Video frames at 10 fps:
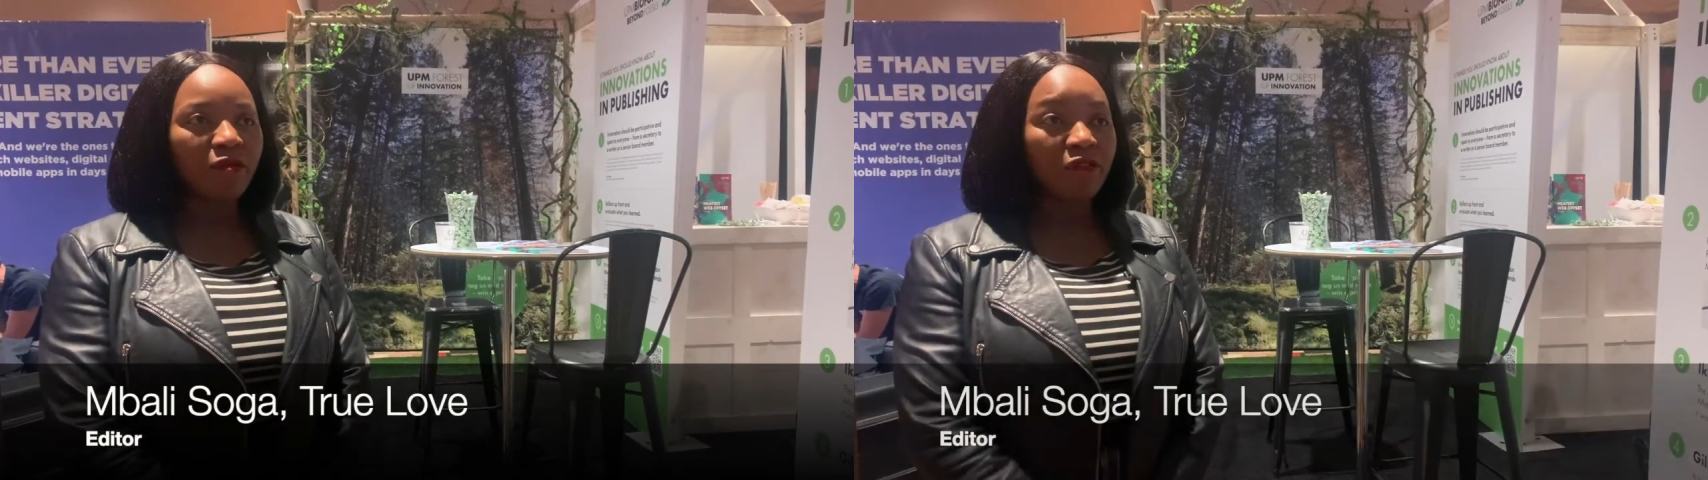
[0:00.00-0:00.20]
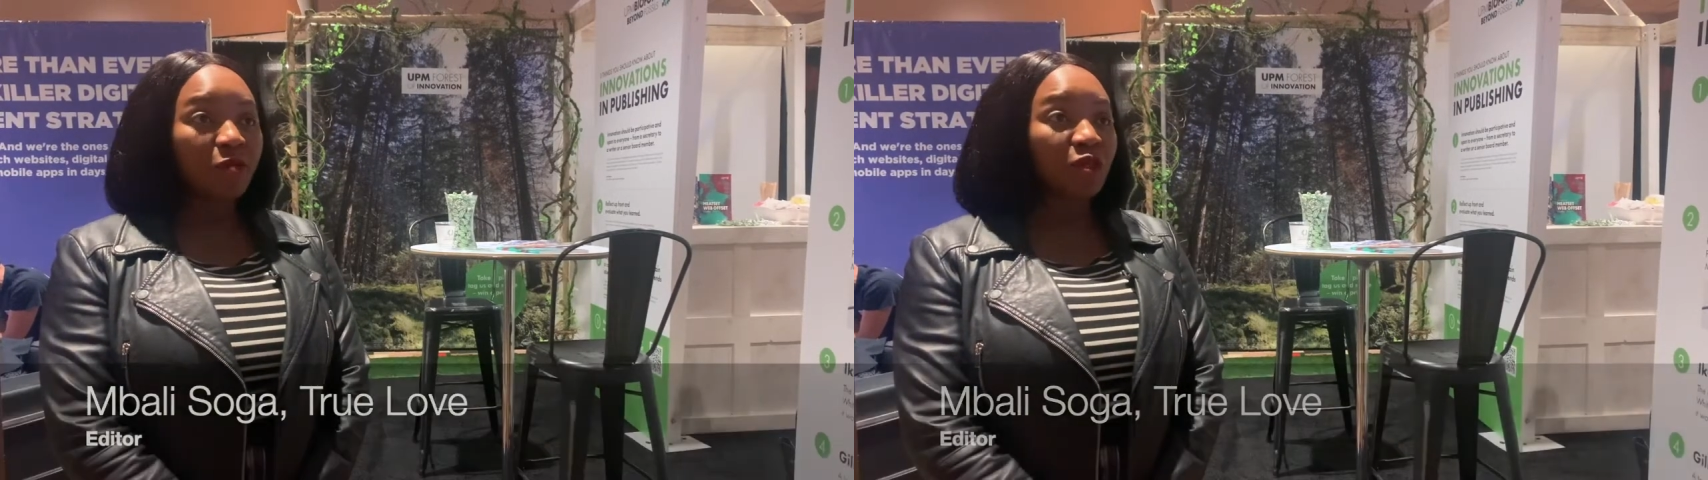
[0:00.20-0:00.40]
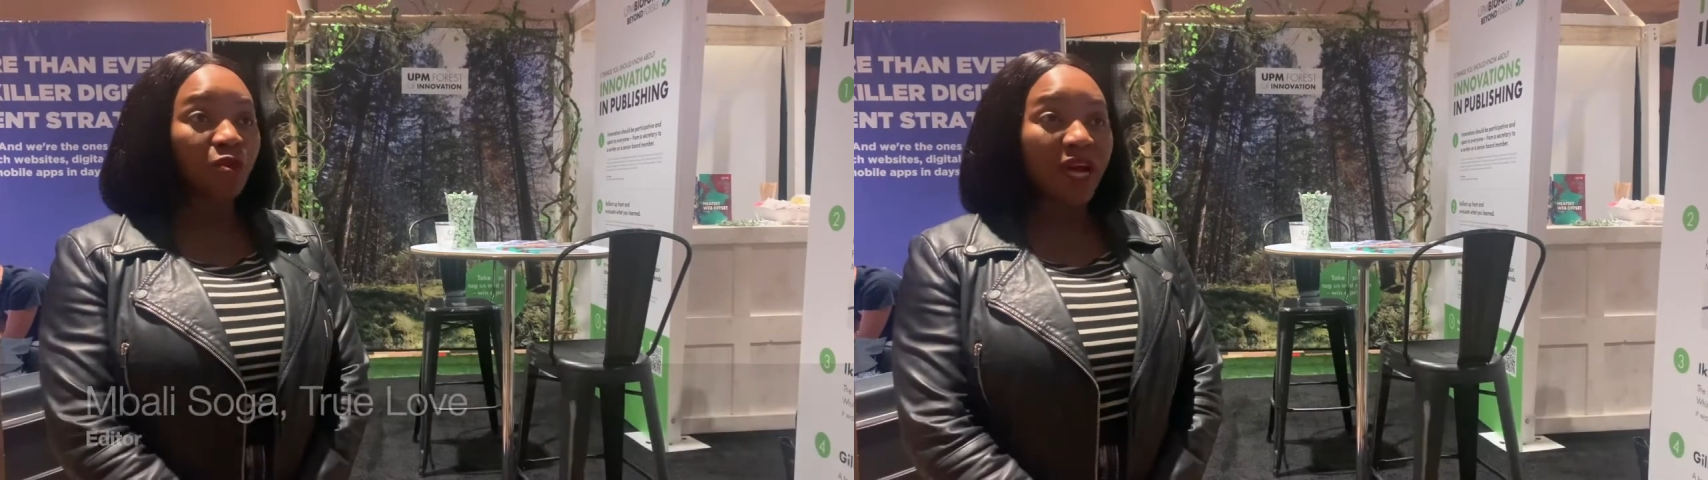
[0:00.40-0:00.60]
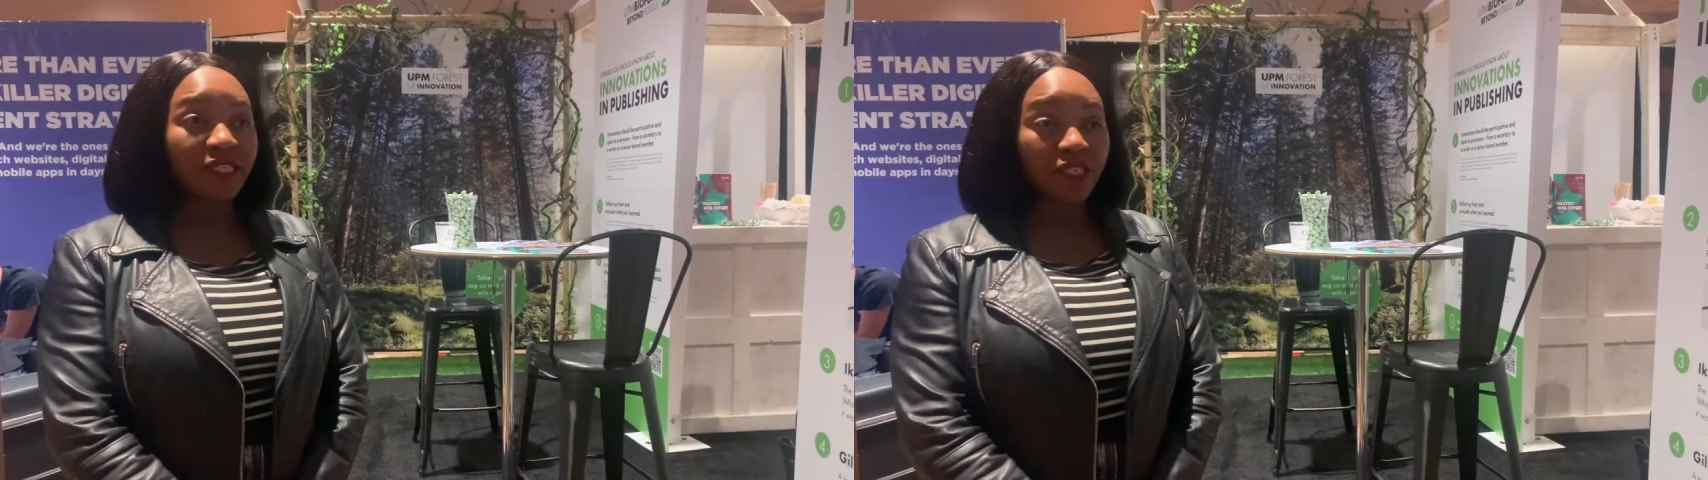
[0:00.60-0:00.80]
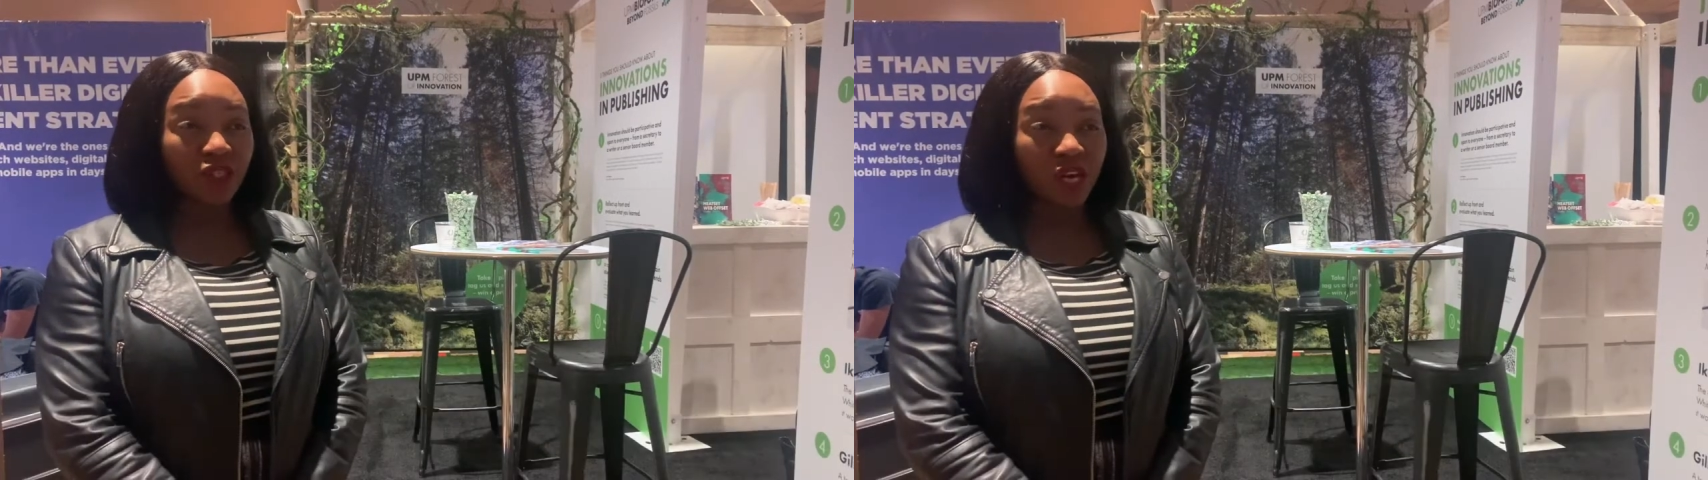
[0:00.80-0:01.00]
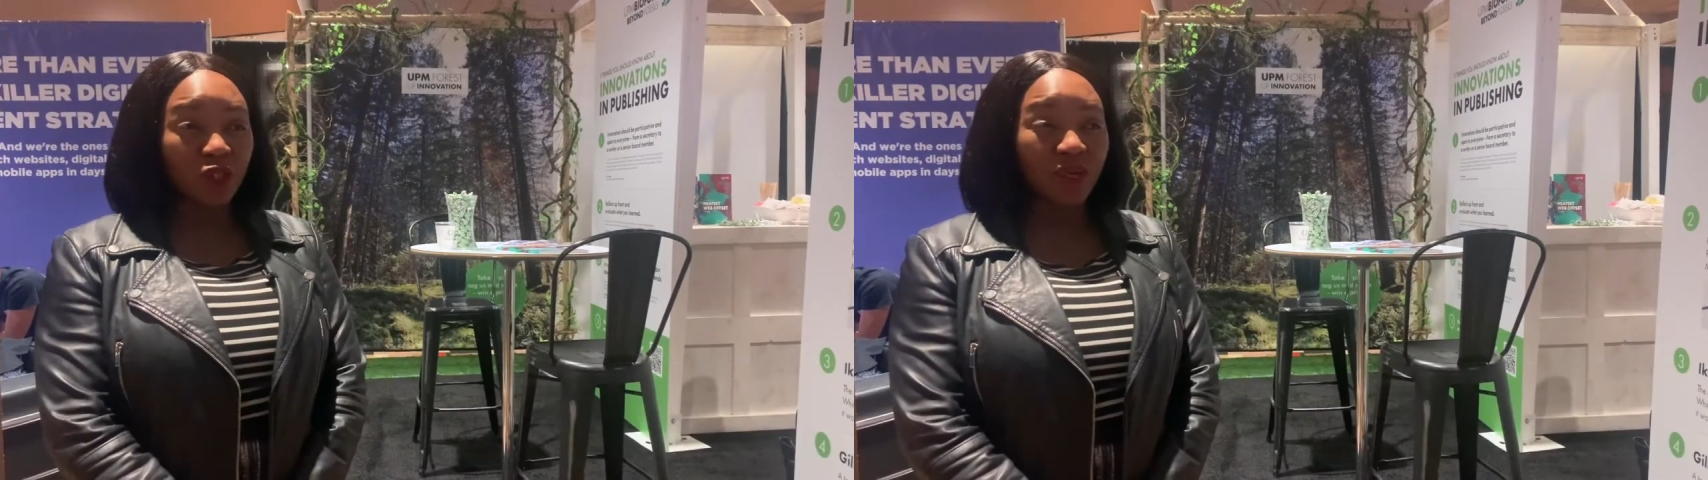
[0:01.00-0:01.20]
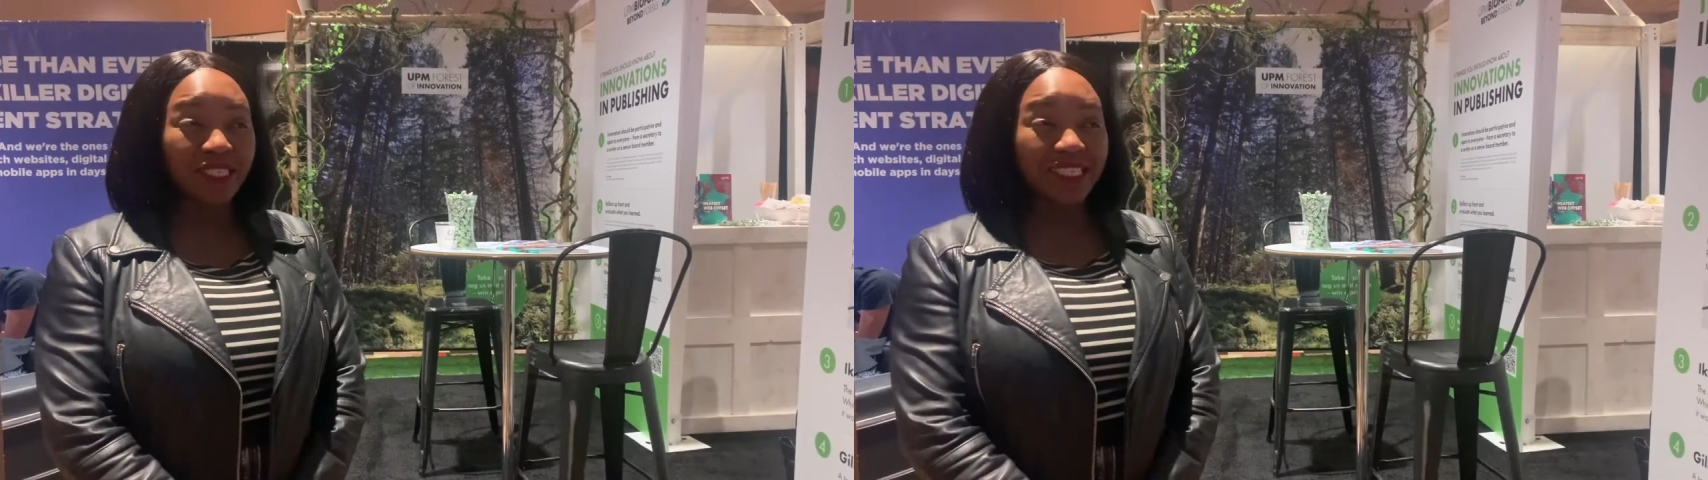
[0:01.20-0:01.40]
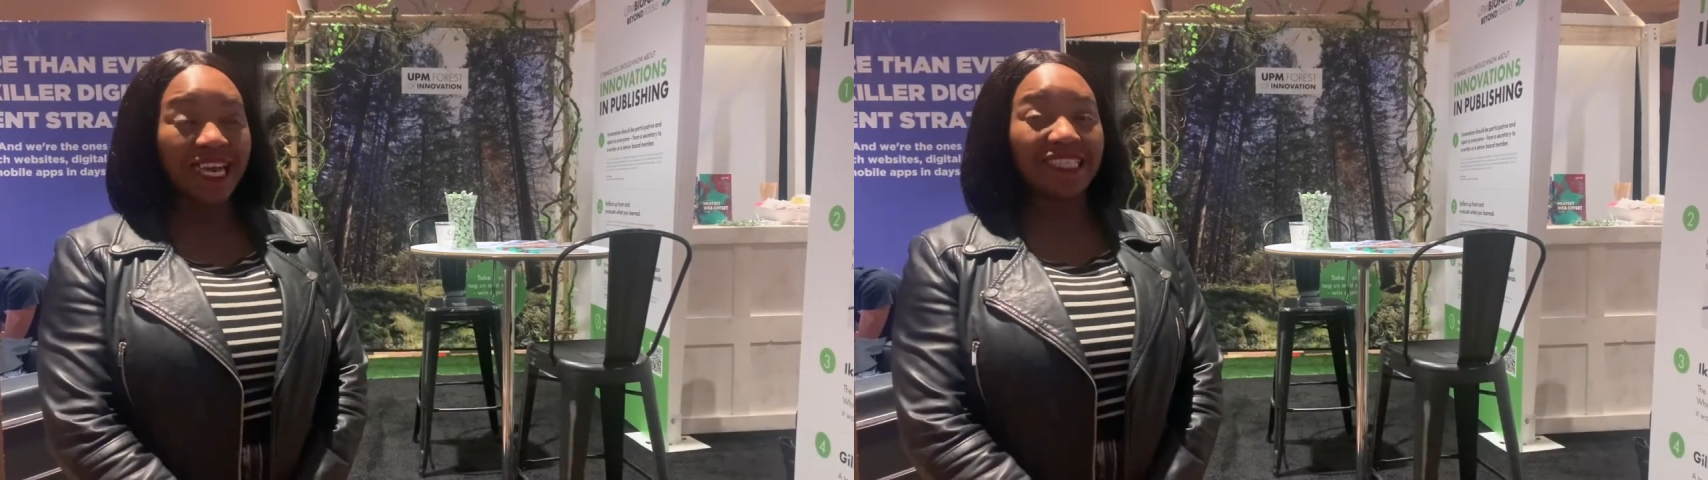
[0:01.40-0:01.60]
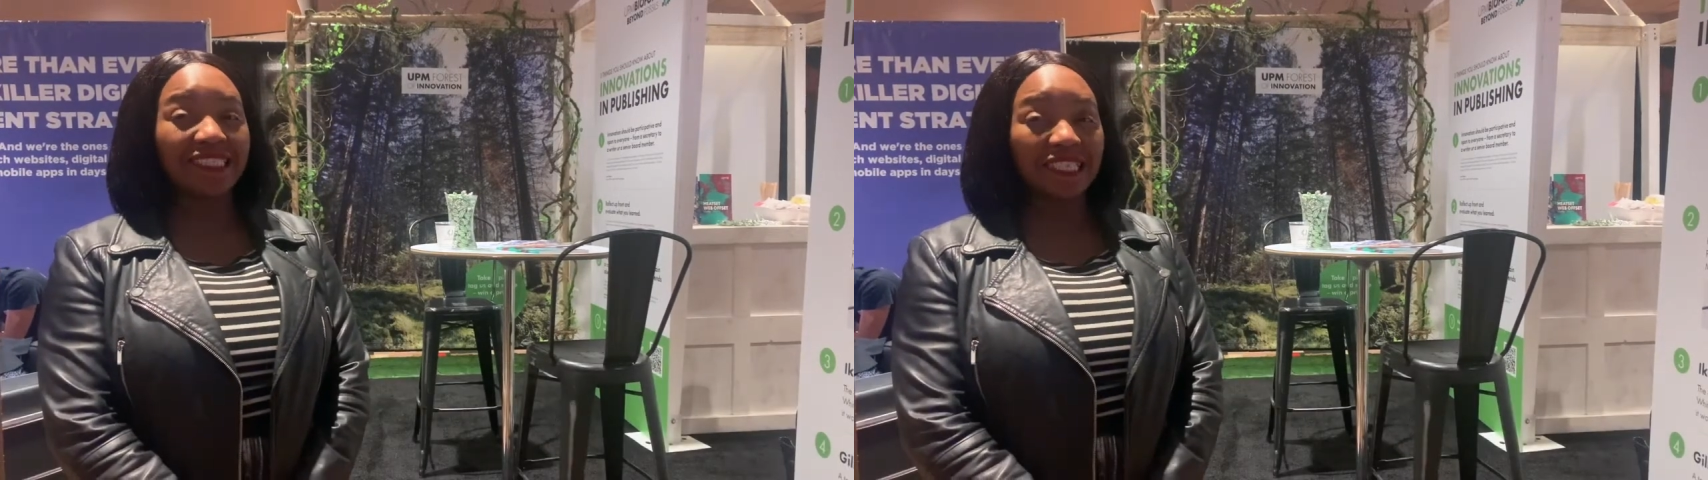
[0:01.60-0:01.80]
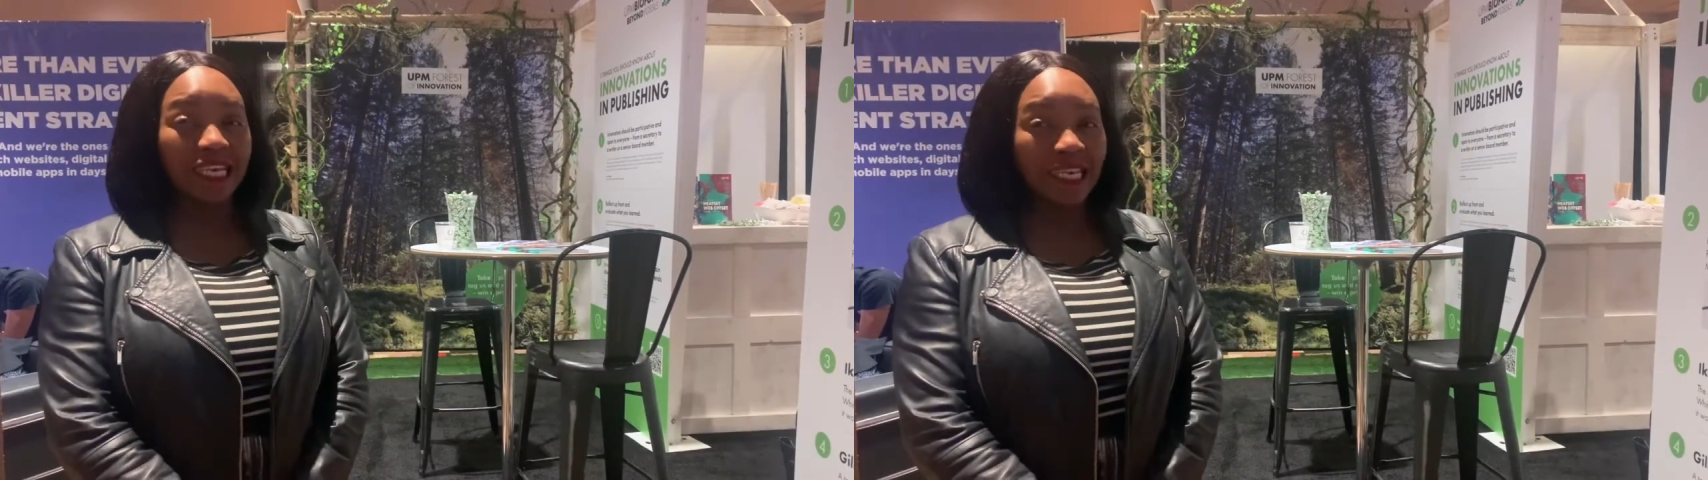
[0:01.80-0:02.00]
FIPP's Rising Star
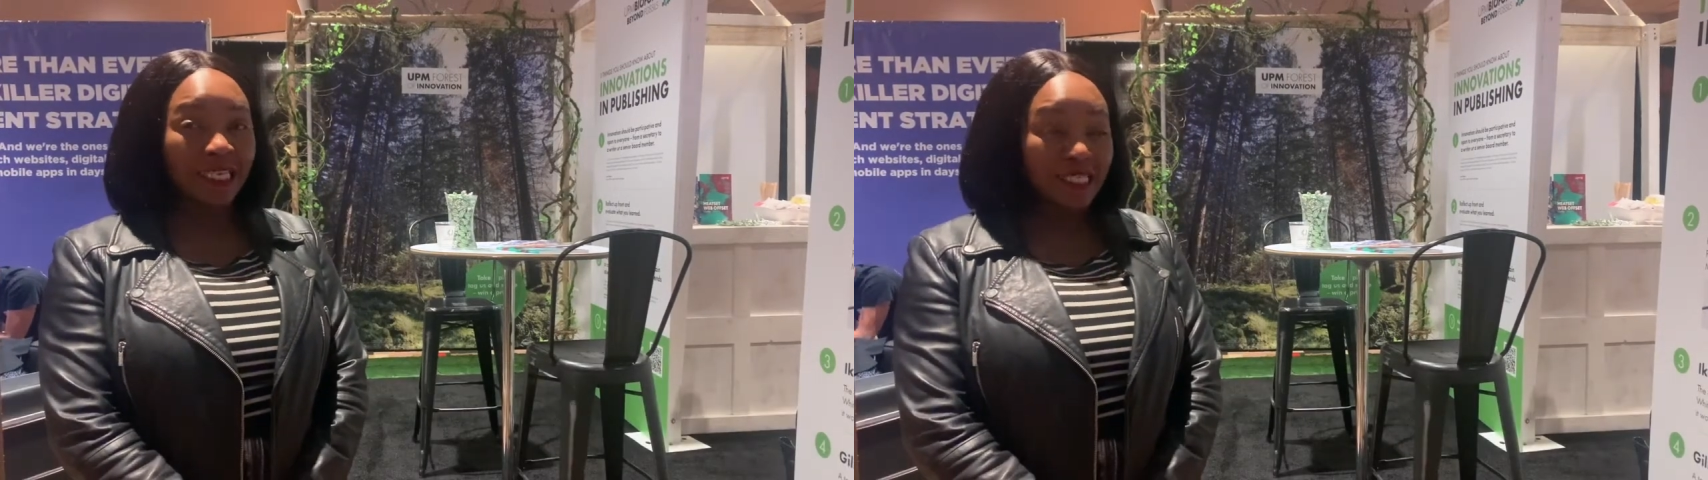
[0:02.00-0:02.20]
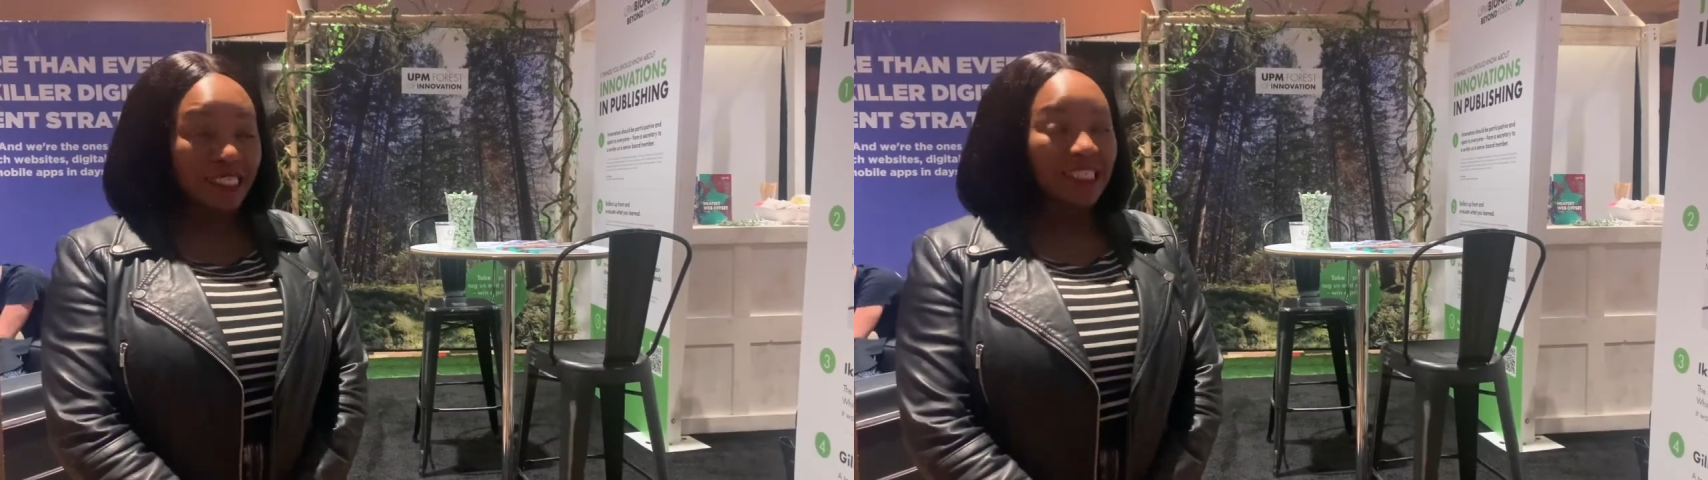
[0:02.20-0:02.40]
2019, um,